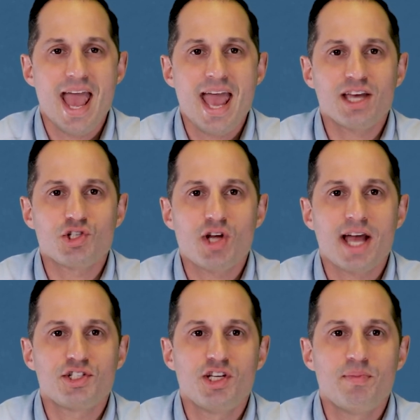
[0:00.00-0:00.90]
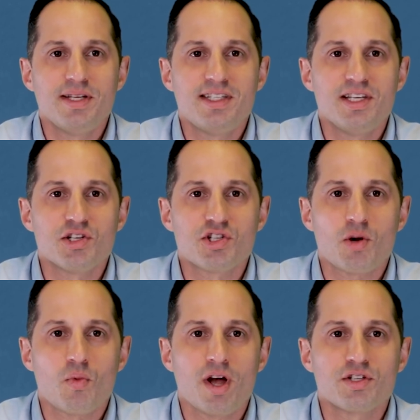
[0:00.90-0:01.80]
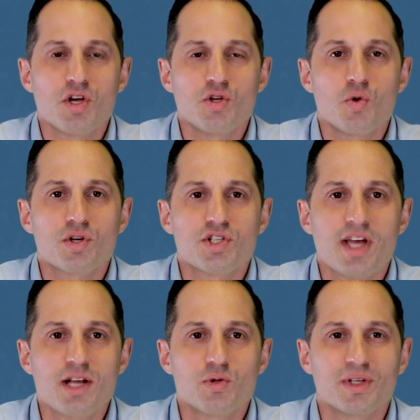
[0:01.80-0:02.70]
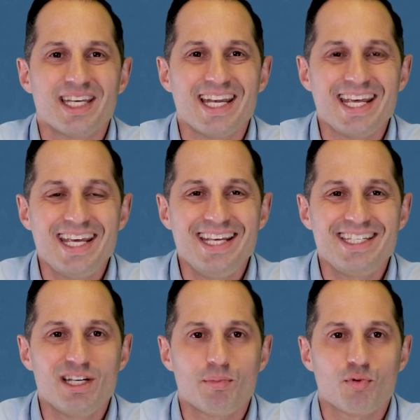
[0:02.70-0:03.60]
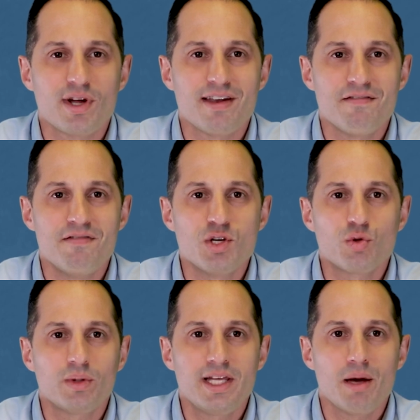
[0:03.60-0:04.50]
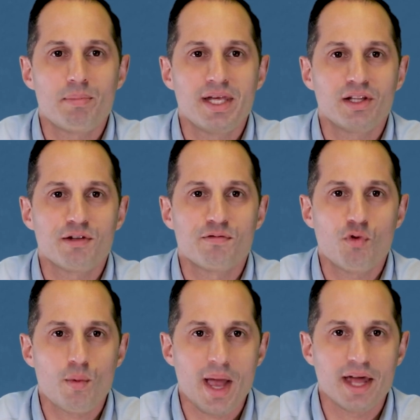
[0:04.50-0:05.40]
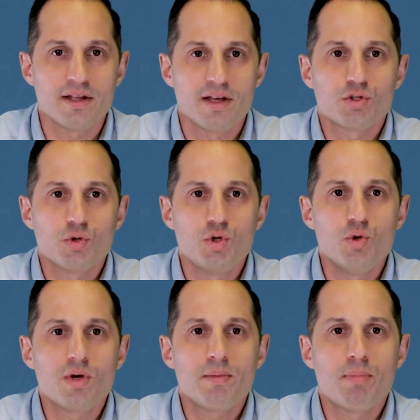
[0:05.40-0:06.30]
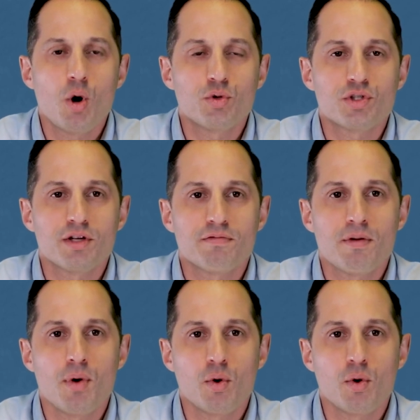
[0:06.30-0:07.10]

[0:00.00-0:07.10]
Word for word: Ask ChatGPT to summarize your schedule in an easy to print, visually appealing format so you can post it for